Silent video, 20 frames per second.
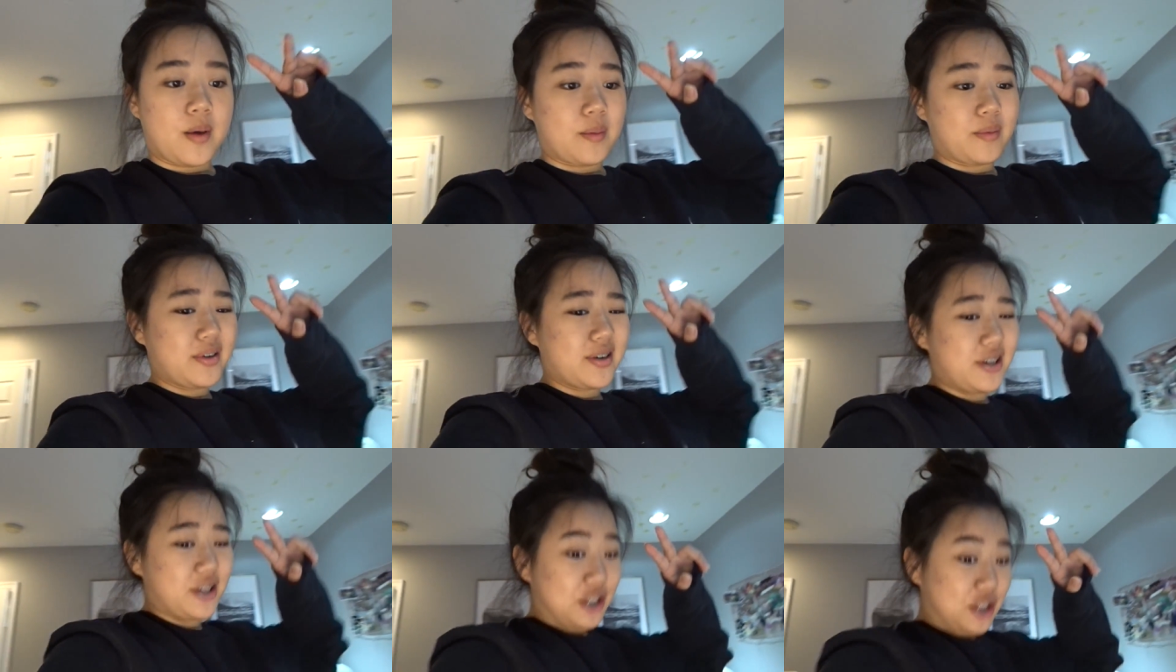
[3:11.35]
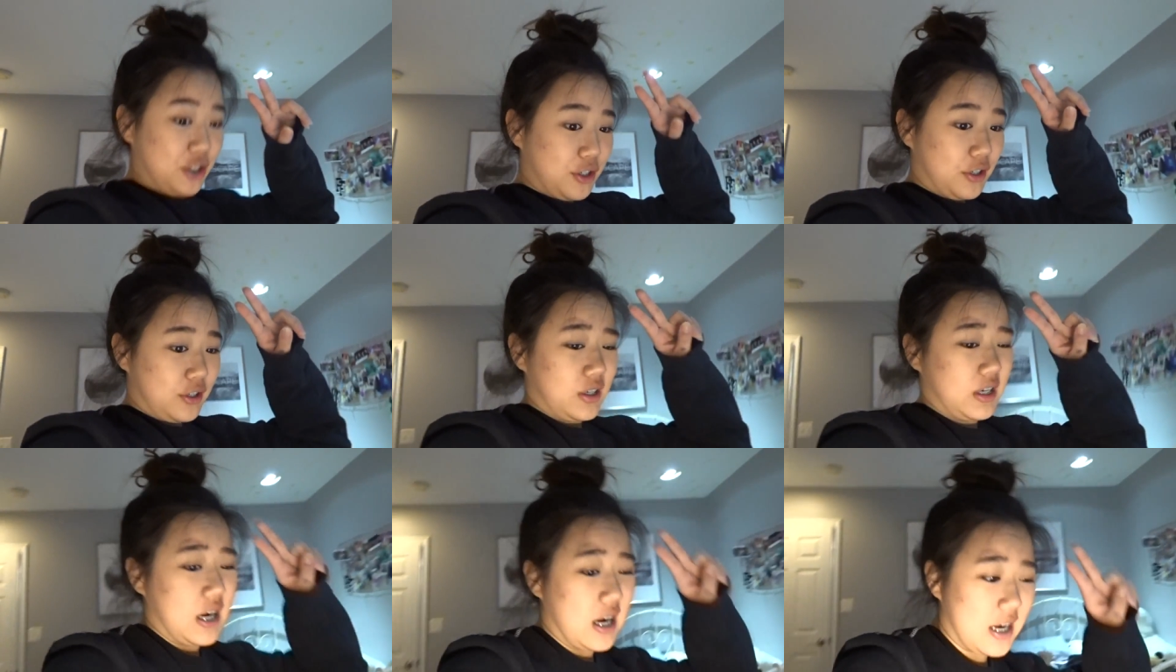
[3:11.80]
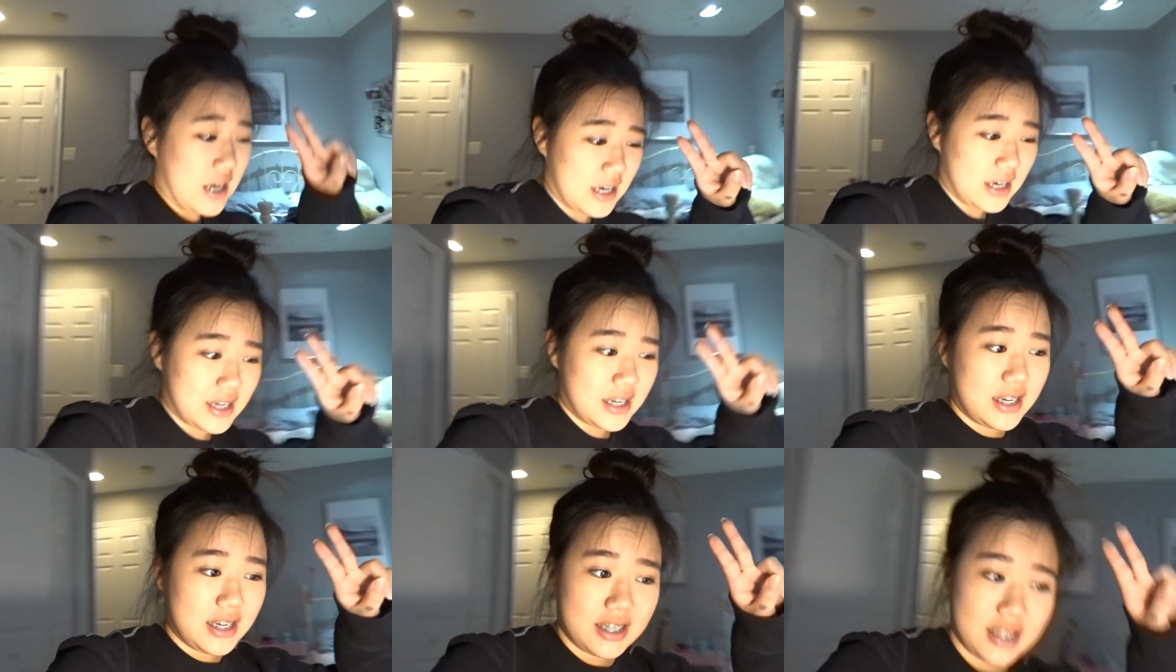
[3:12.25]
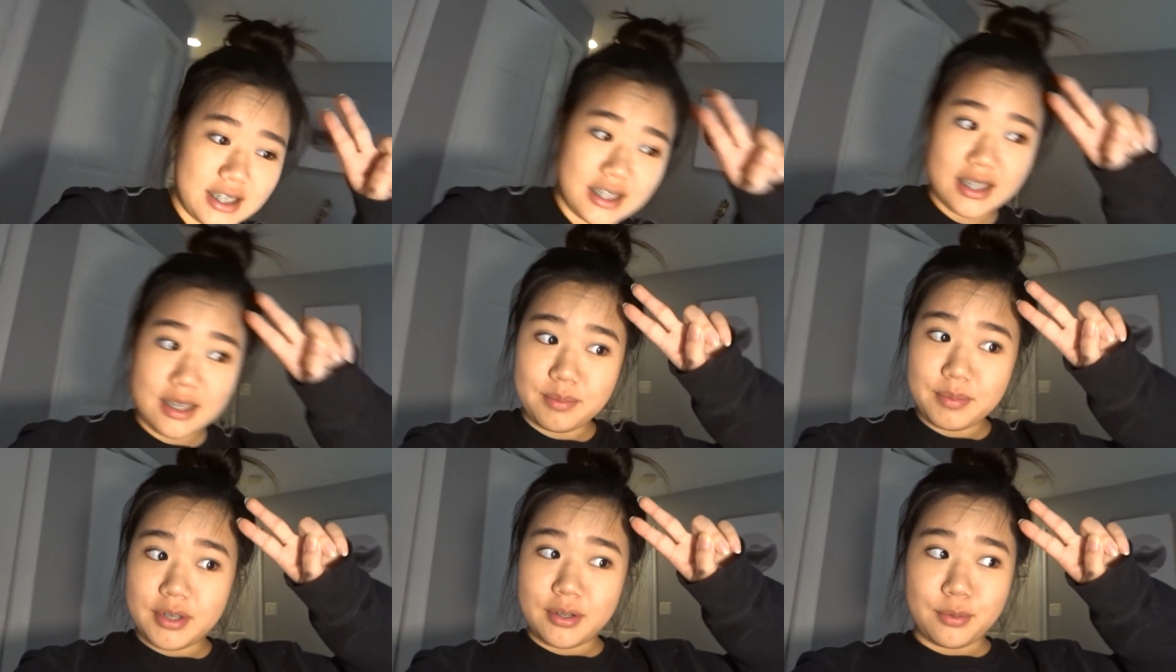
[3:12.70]
I'm gonna try to
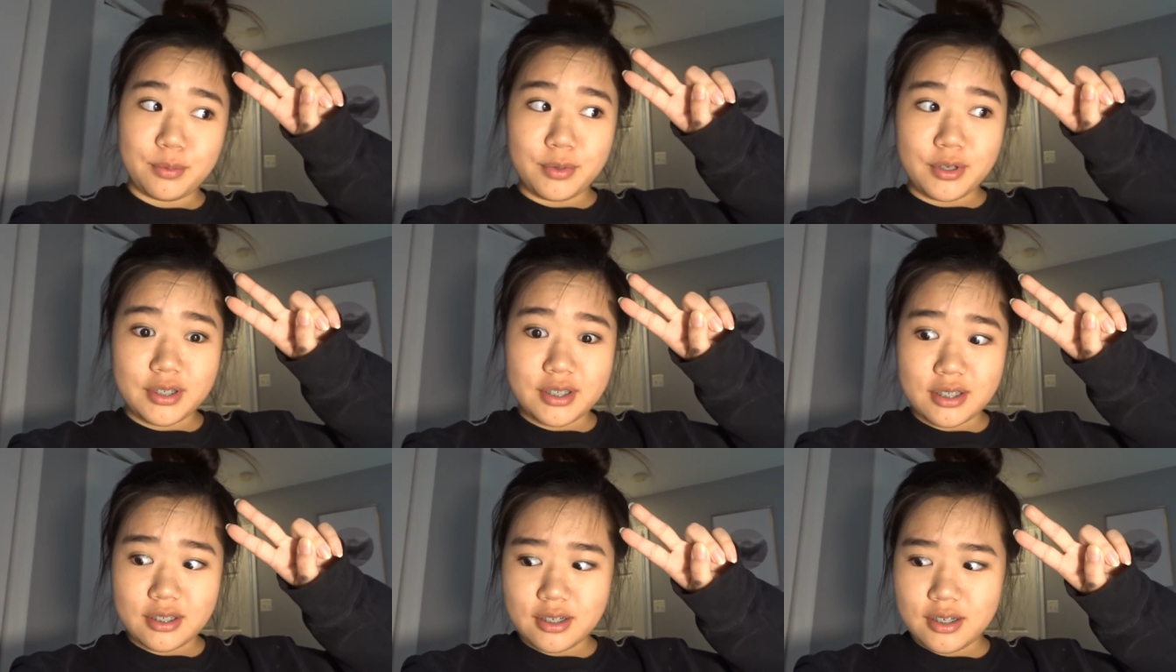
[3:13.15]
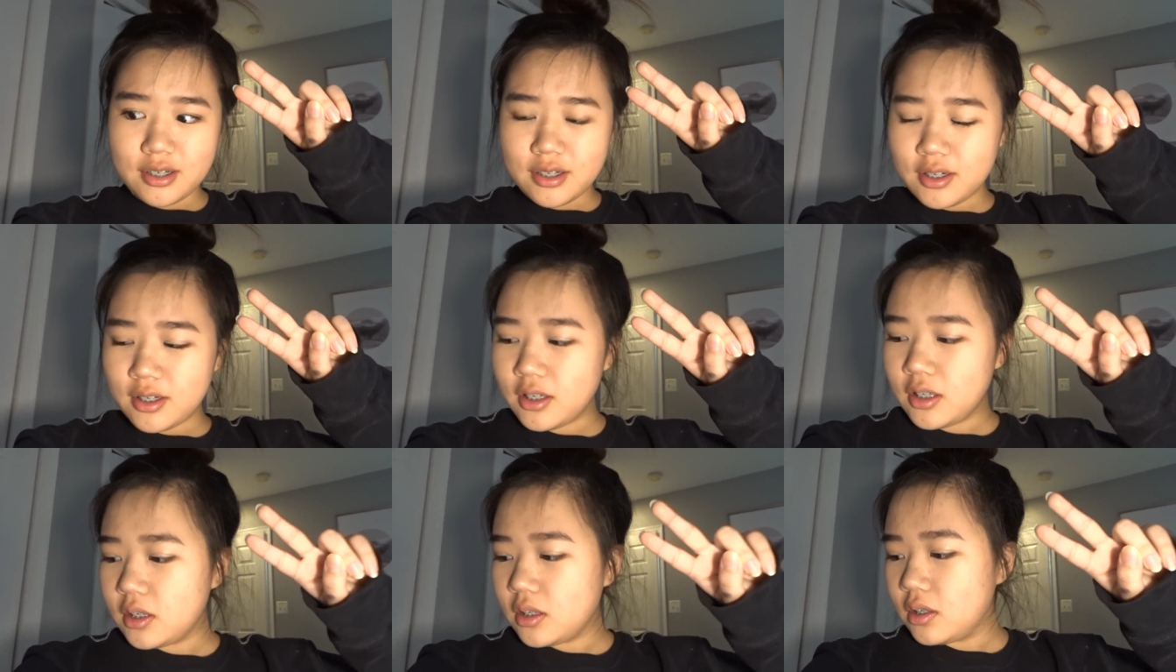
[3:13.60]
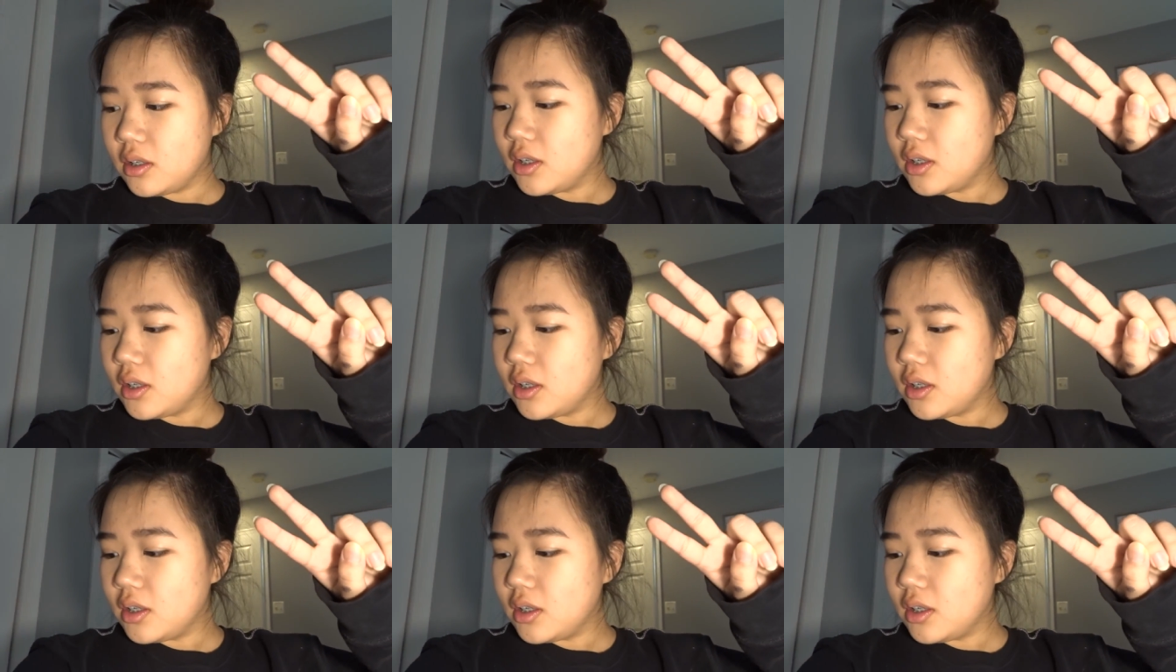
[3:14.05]
get my homework done